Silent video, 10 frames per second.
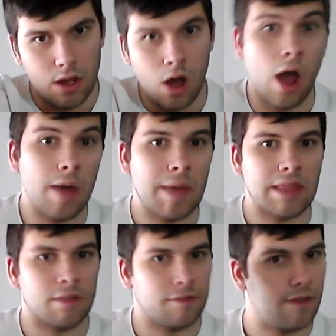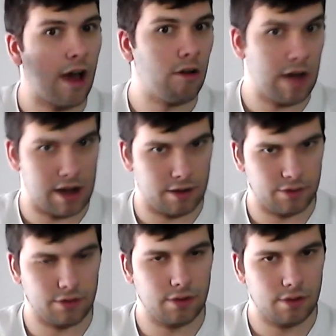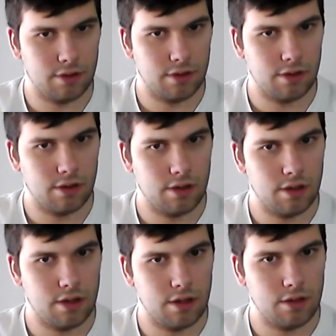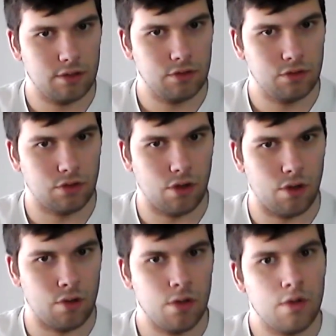I'm at the far end. So,